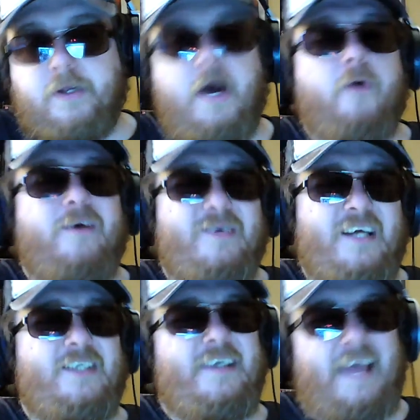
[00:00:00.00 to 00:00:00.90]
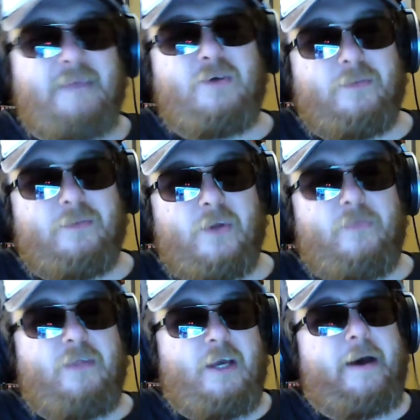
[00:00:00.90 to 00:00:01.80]
Oh no, it's actually Gamescom. So if
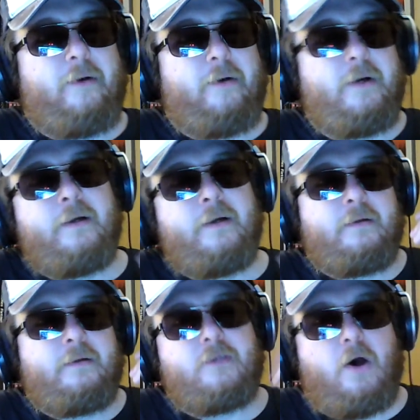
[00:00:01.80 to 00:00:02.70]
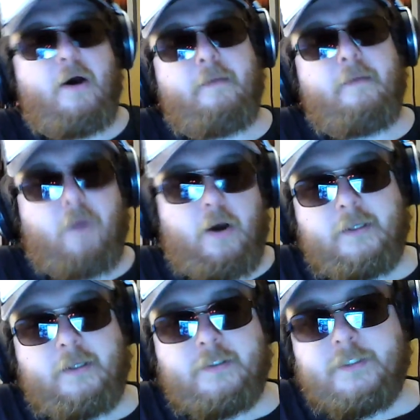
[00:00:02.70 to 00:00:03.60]
you think about
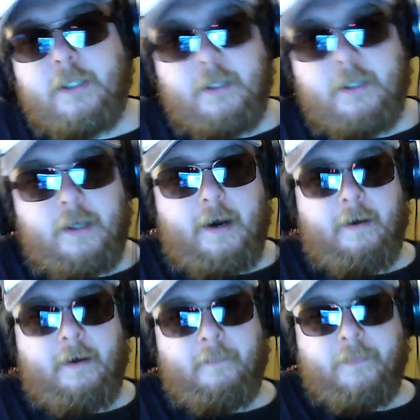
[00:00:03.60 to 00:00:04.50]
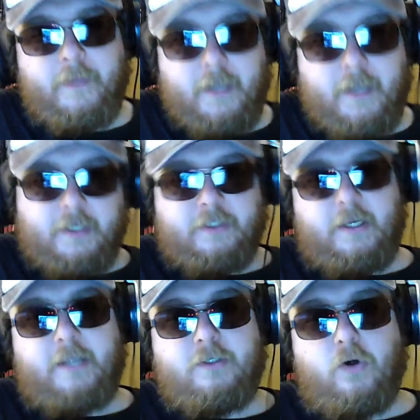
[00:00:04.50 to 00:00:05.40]
timelines,
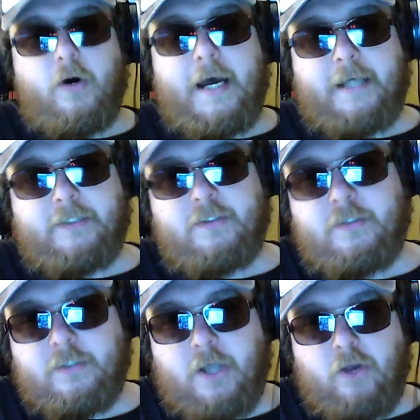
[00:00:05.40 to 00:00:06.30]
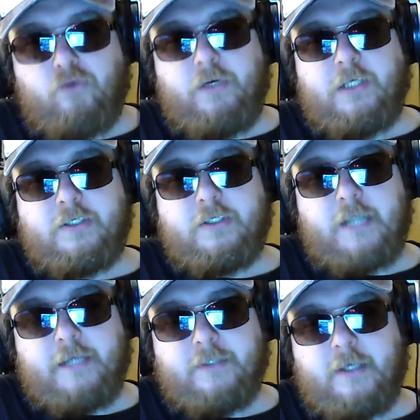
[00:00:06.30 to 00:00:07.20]
it's not as egregious
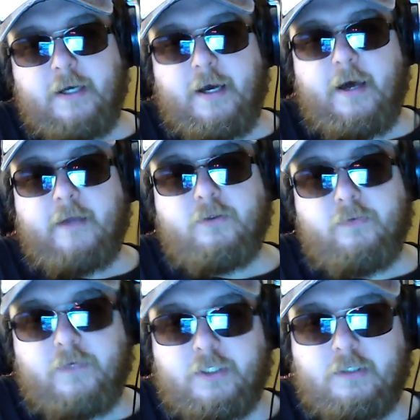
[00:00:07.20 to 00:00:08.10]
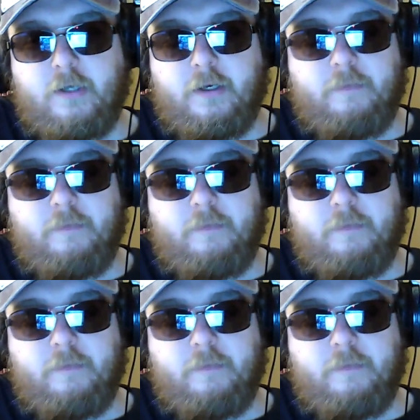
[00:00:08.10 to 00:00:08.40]
as a sort of just an